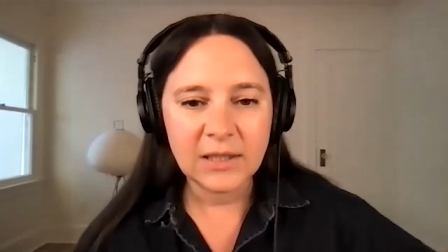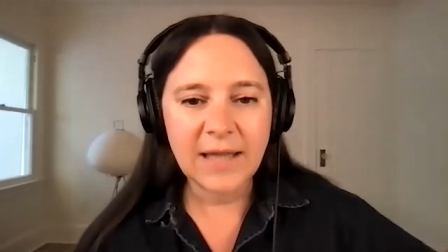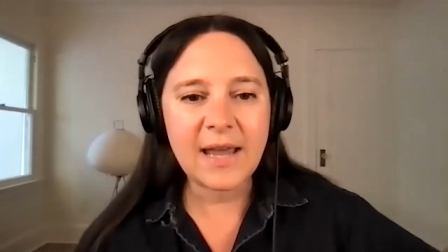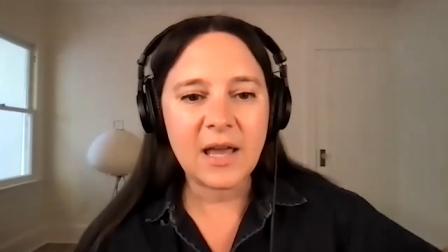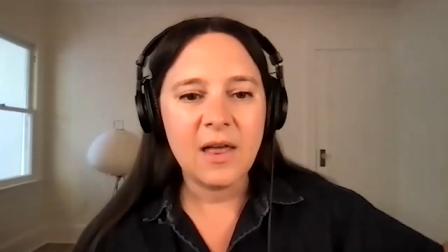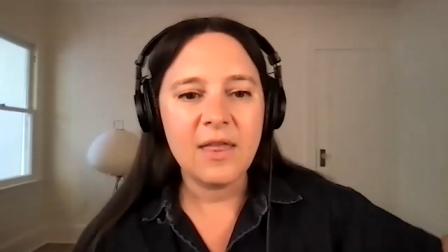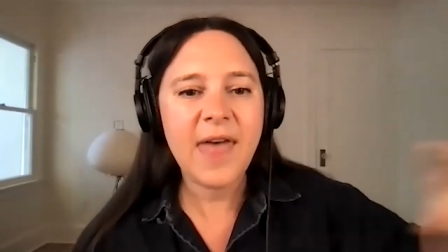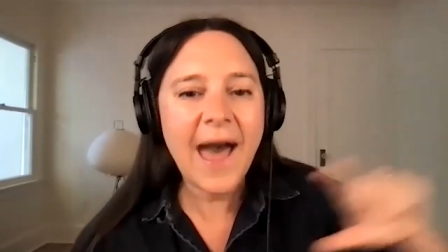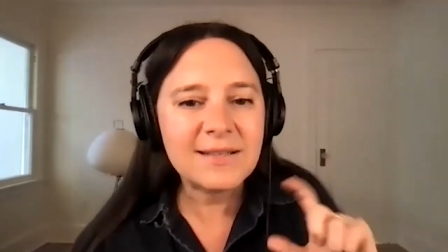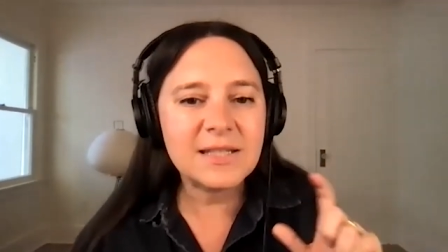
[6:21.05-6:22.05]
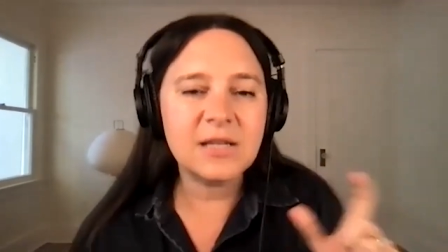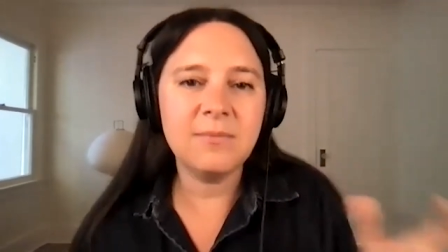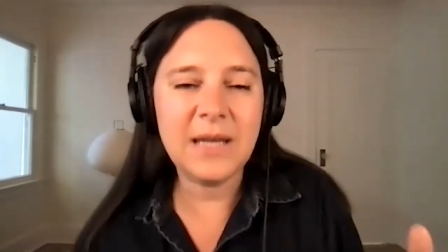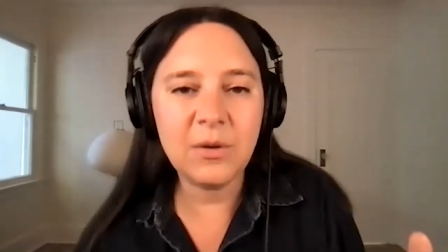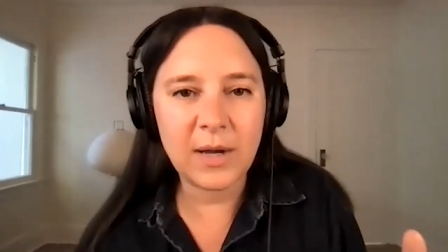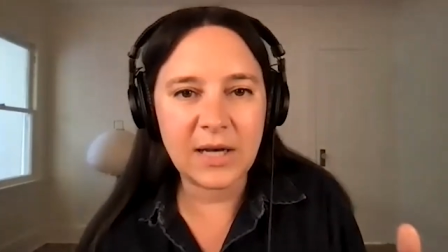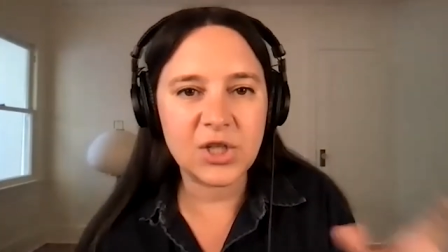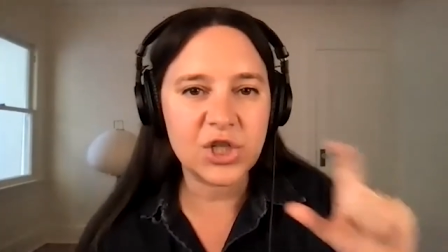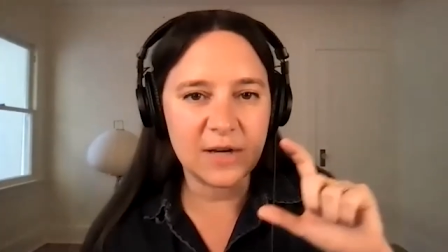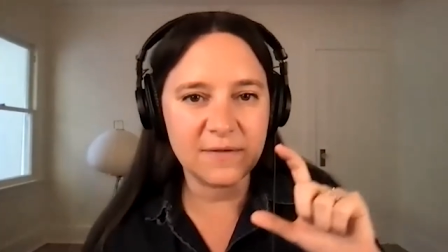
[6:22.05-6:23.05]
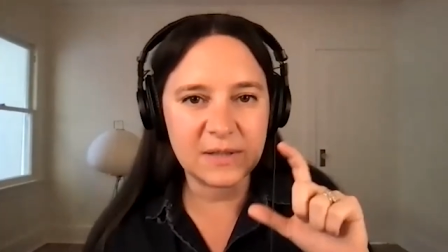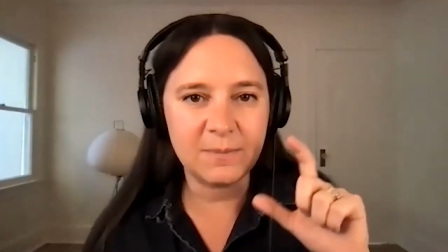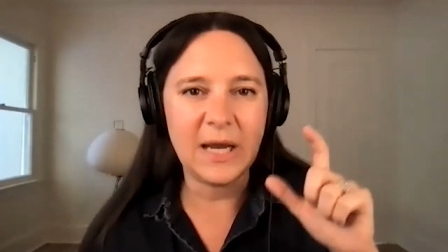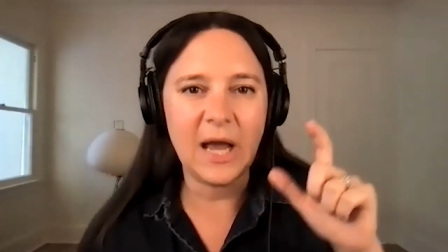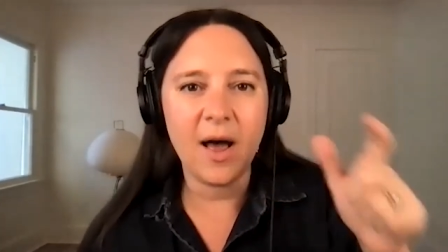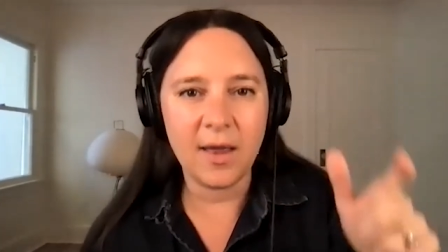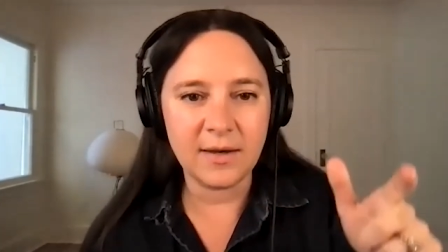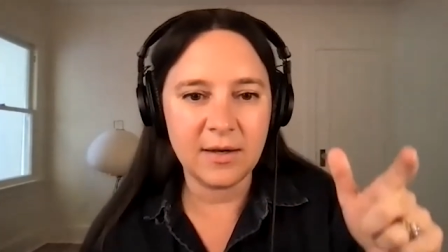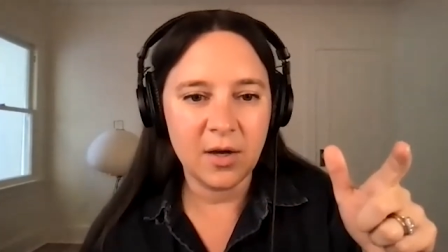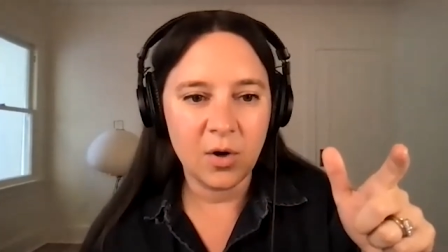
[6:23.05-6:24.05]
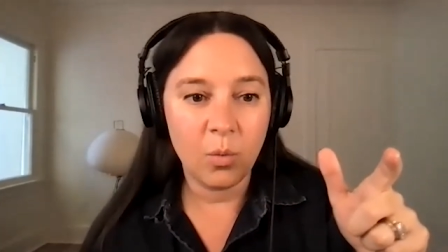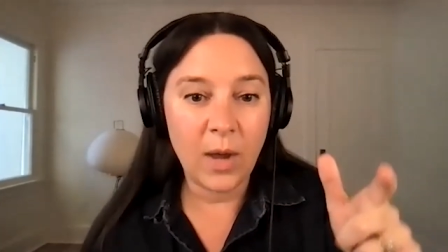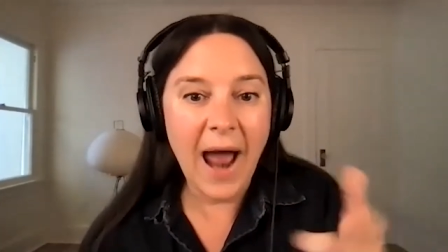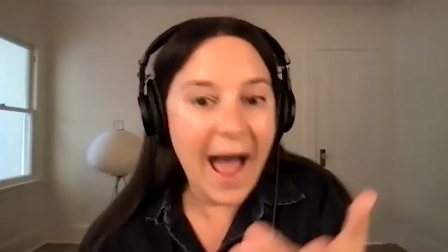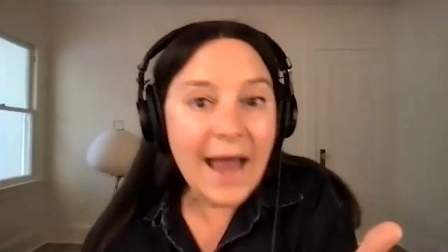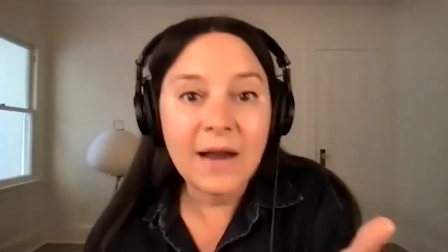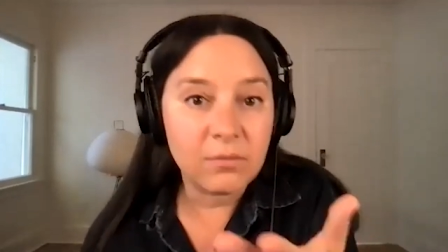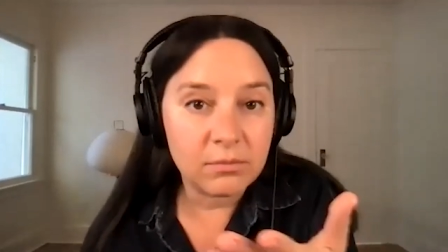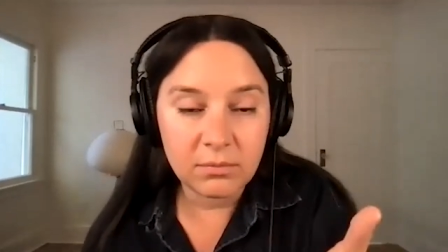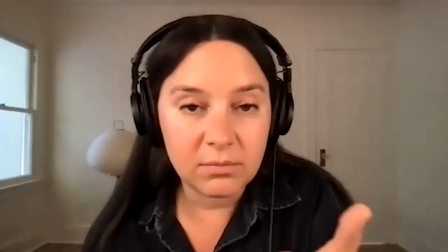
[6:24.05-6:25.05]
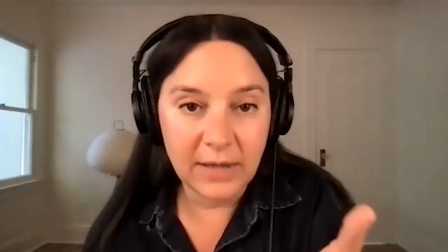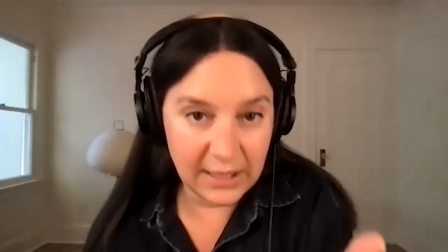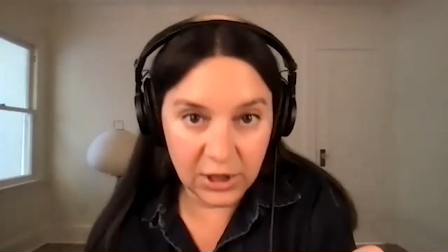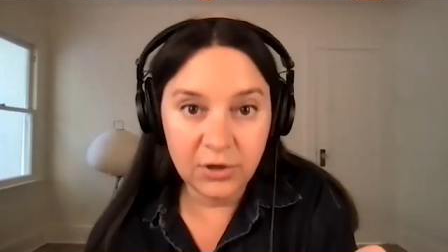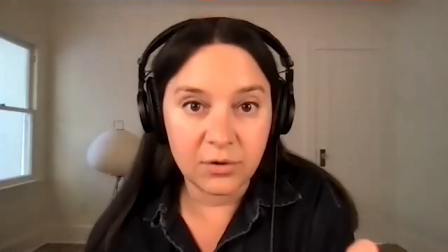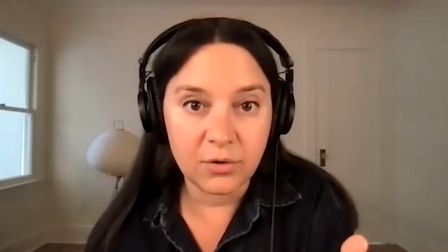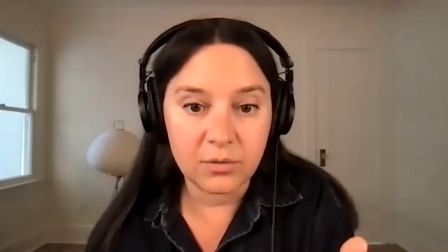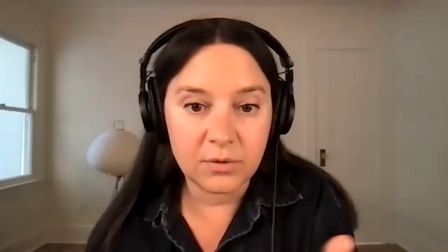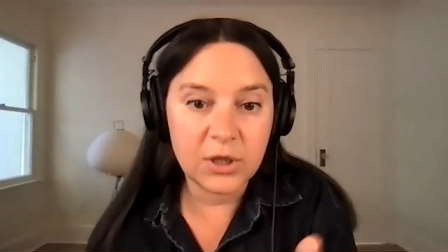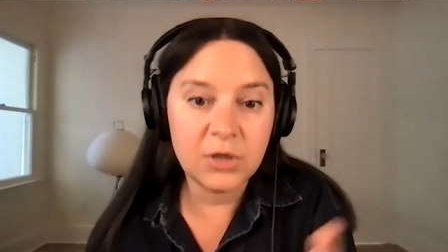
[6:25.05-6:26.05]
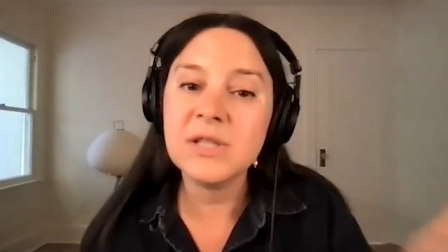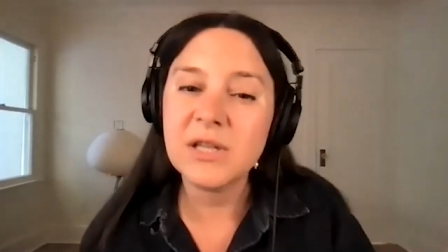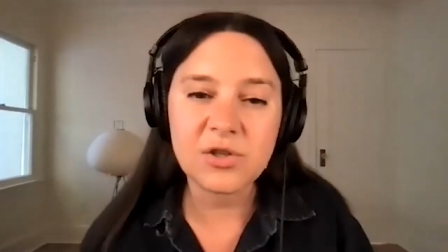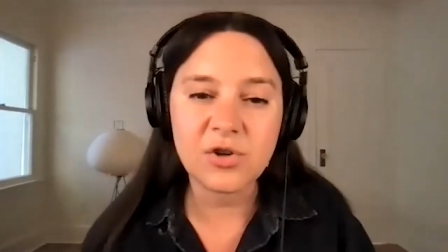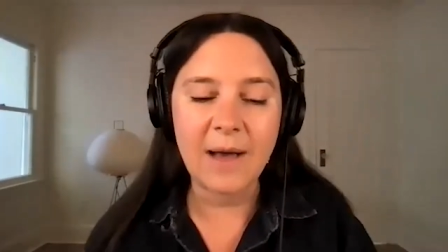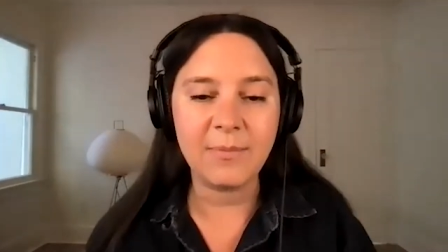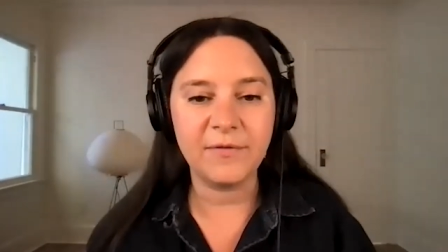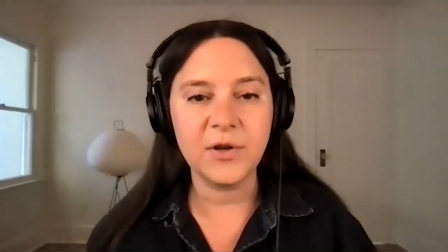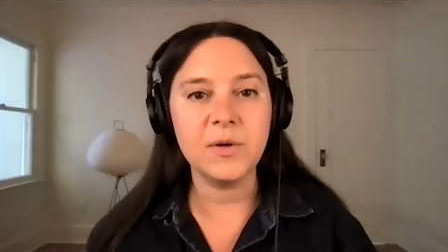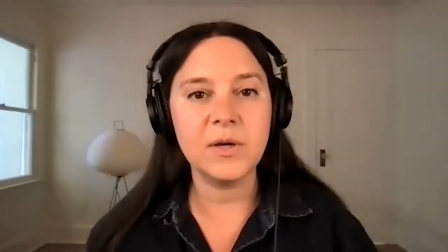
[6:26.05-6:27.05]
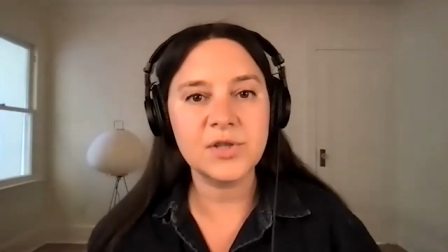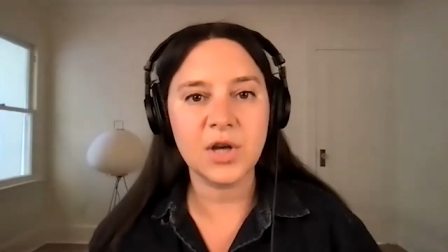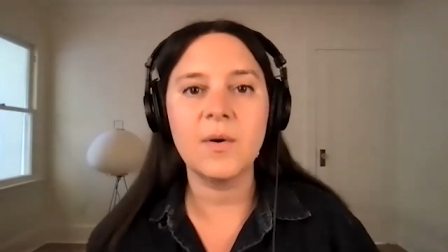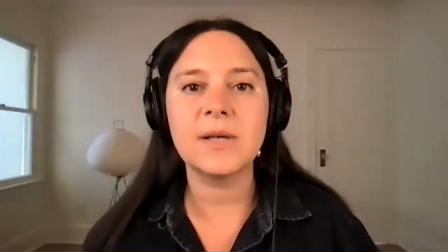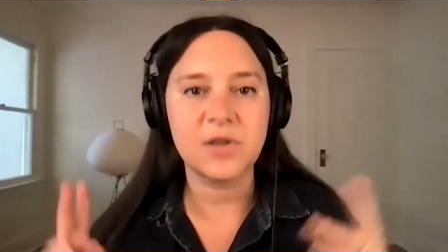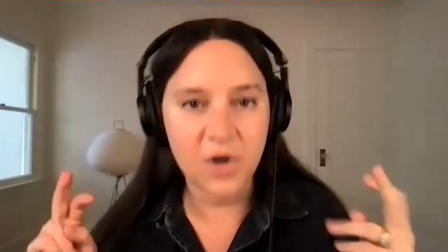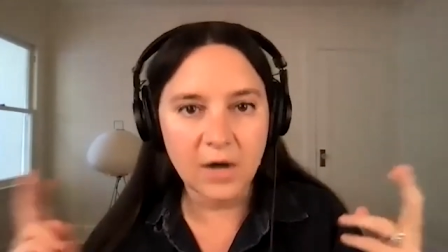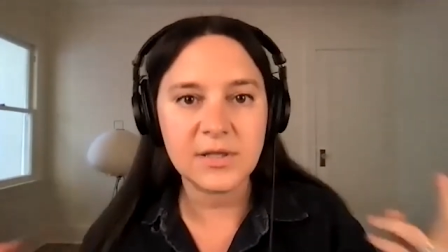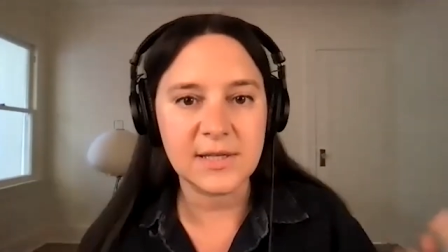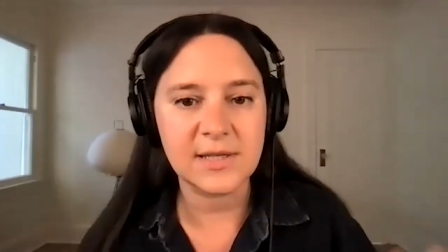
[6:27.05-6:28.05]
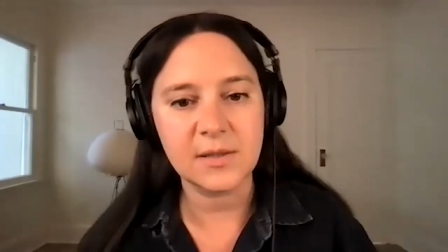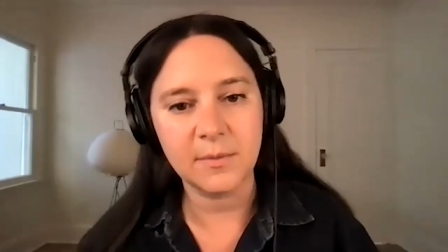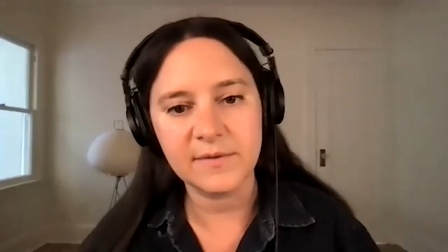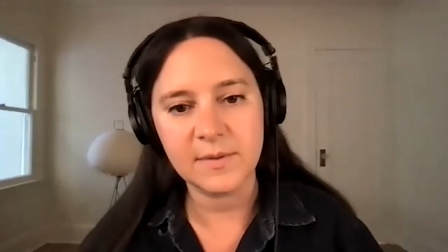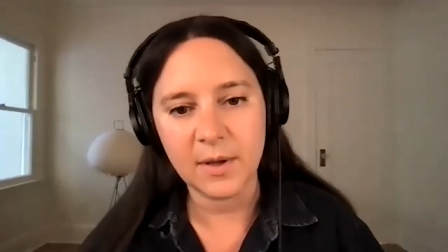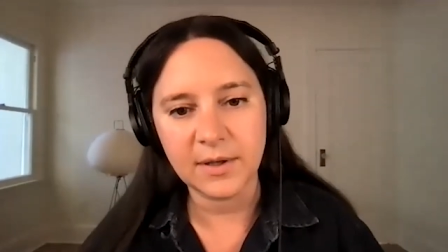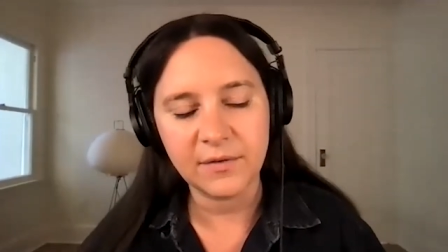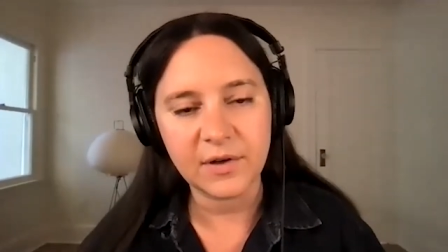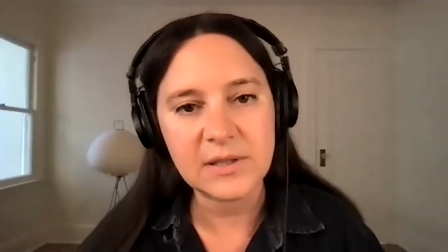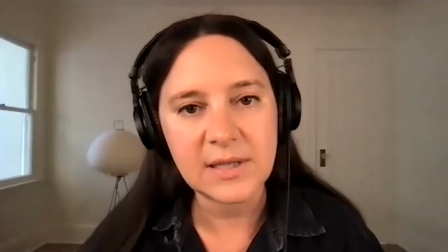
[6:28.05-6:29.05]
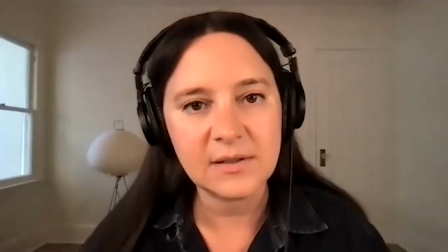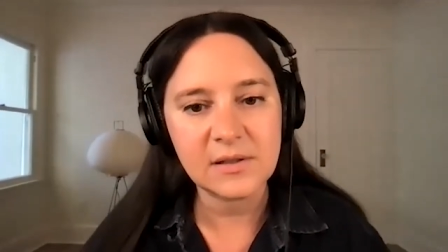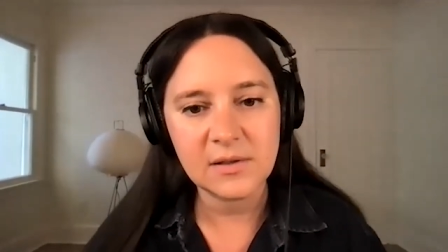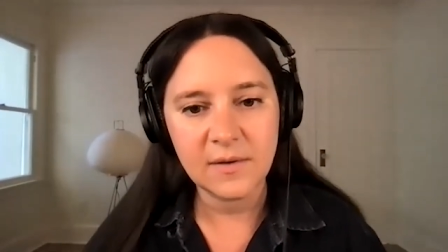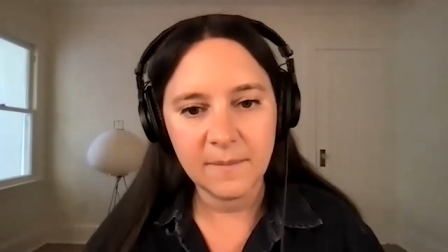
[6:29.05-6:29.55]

Like, that's to me when it shifts beyond what I, like you, used to describe a few years ago as the narcissism of small differences.